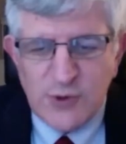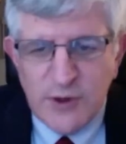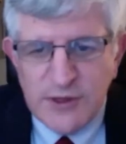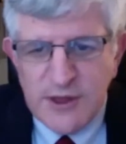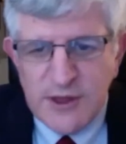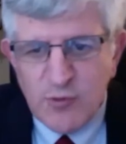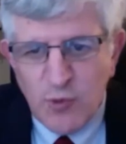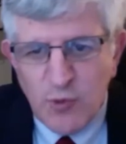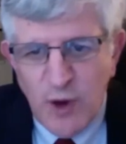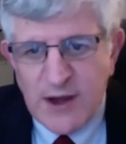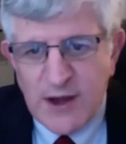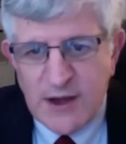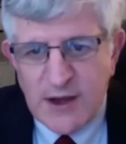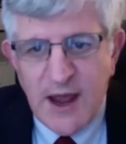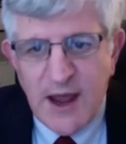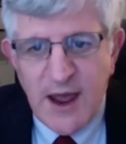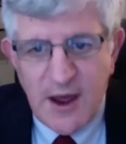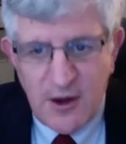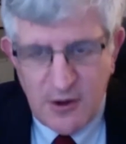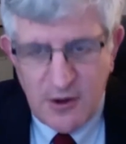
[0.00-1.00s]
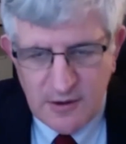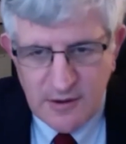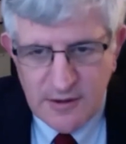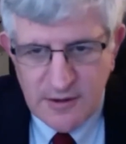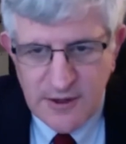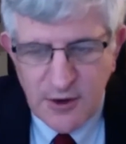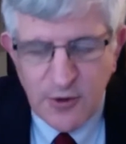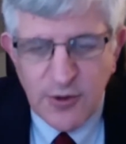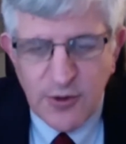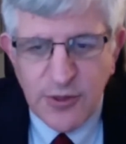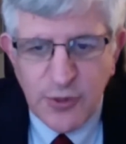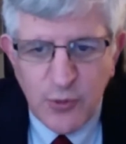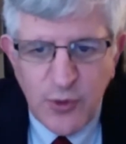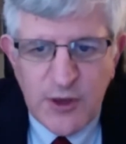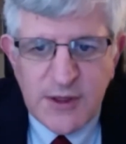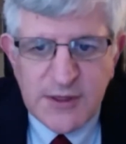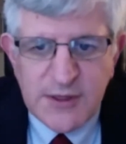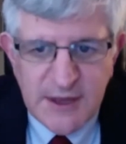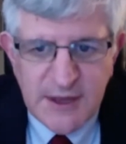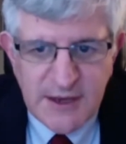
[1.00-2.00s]
I think right now there are
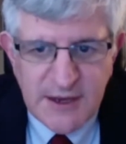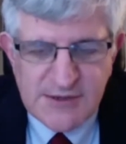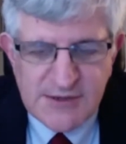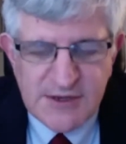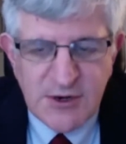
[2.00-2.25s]
three things